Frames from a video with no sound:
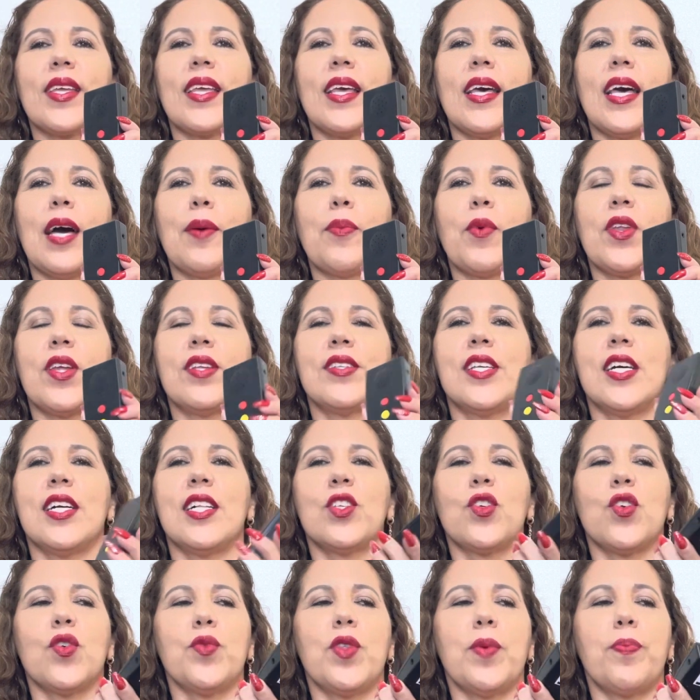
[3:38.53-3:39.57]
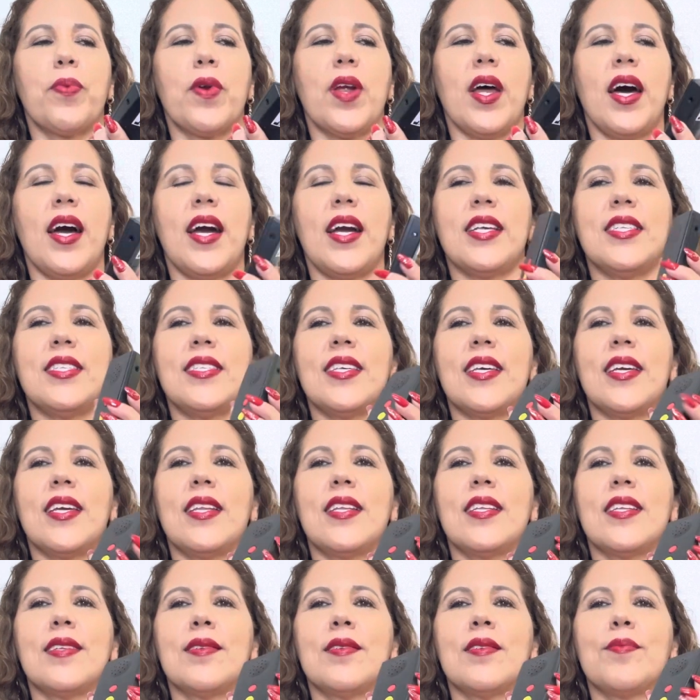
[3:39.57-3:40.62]
I'm going to tell you the price
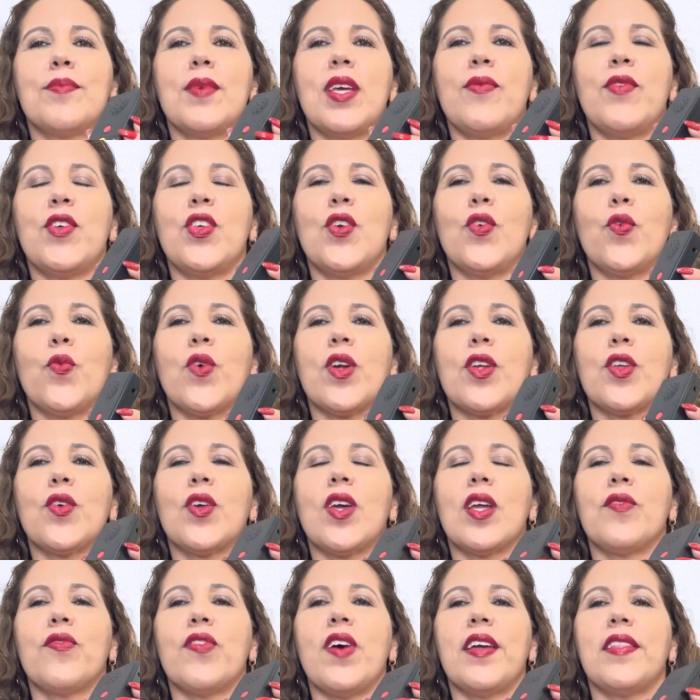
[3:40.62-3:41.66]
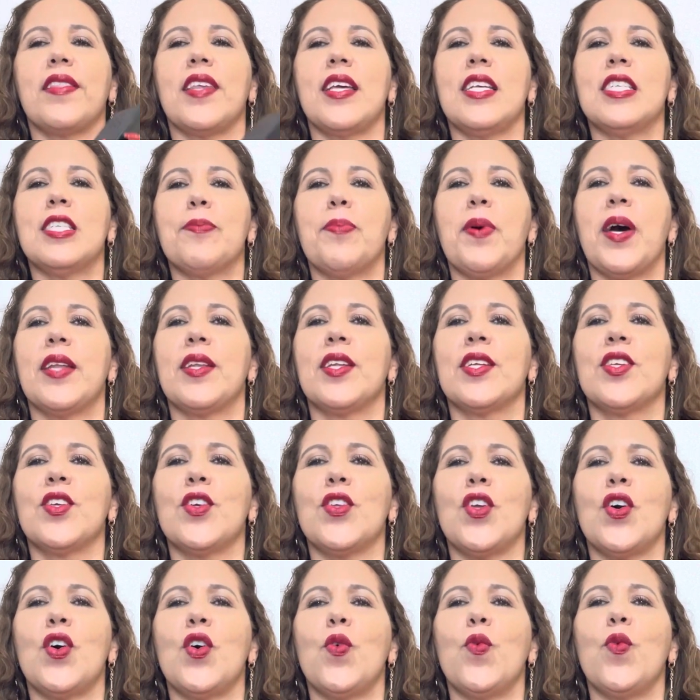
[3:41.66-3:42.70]
and maybe where you can find this. But
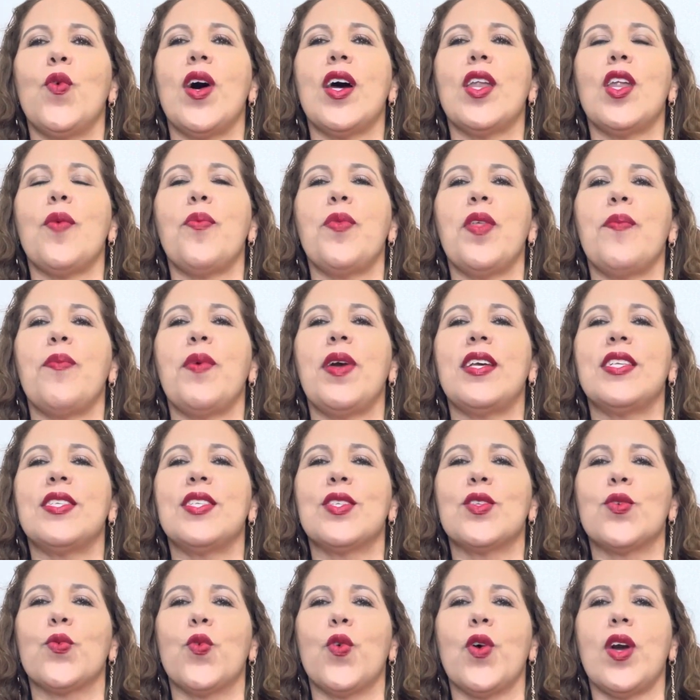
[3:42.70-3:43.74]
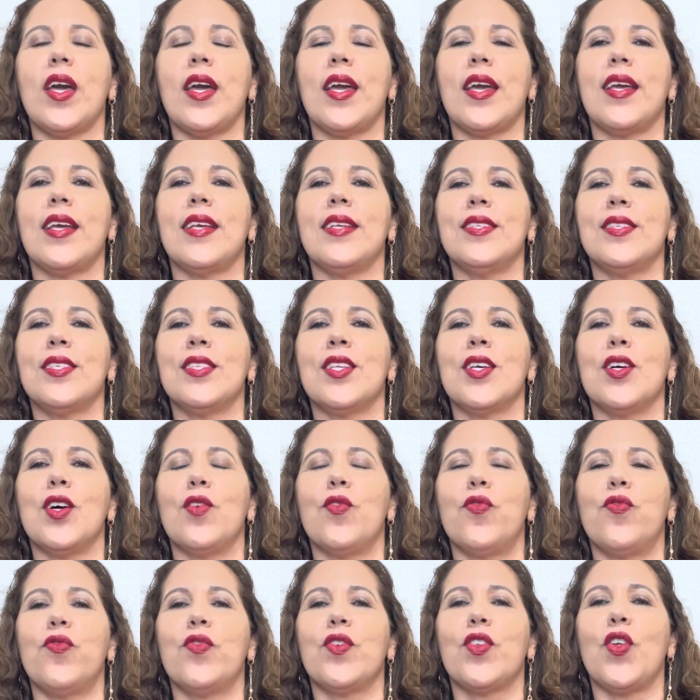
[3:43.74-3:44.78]
one of the best ways
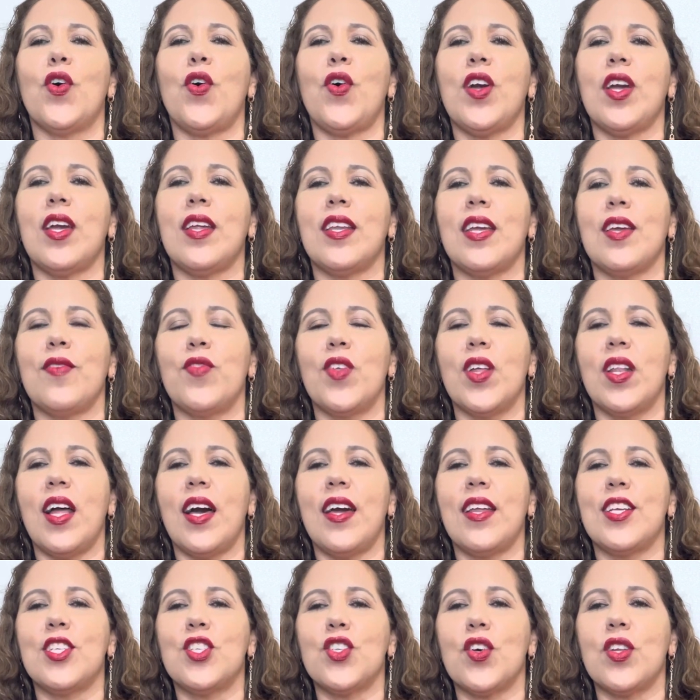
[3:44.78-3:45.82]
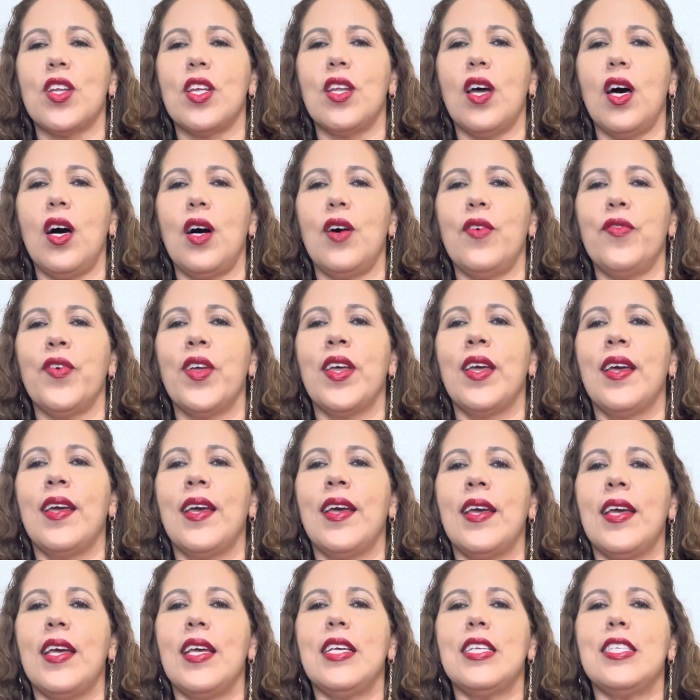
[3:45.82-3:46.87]
of knowing if the light is on and off
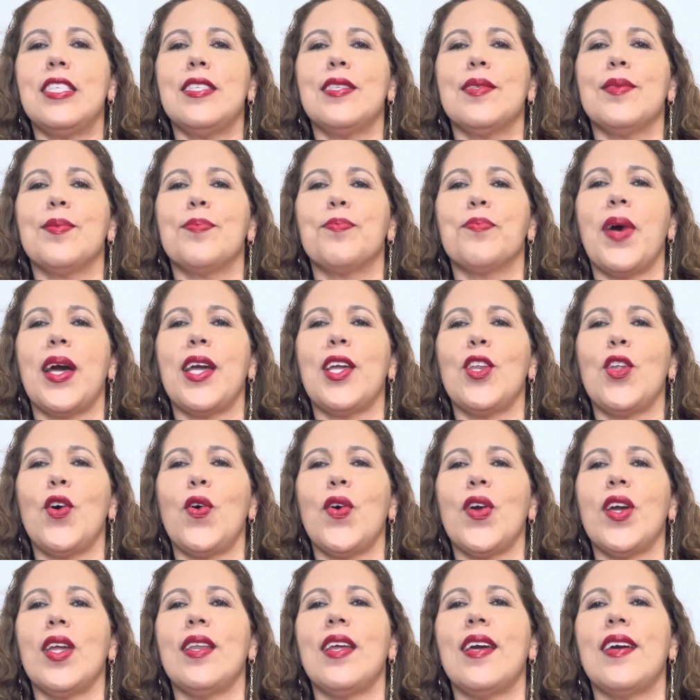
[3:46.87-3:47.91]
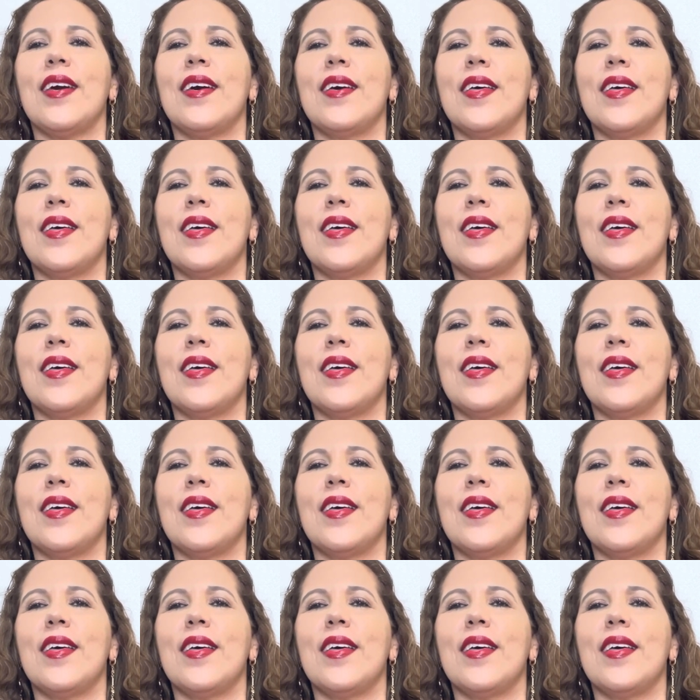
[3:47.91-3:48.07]
is by knowing